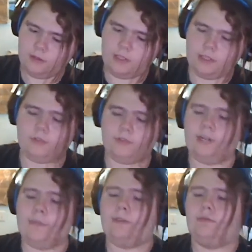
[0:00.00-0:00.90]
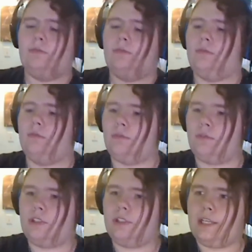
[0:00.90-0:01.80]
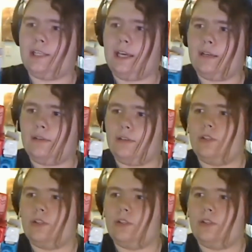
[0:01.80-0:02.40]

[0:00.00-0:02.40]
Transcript: And straighten him out. Just like that.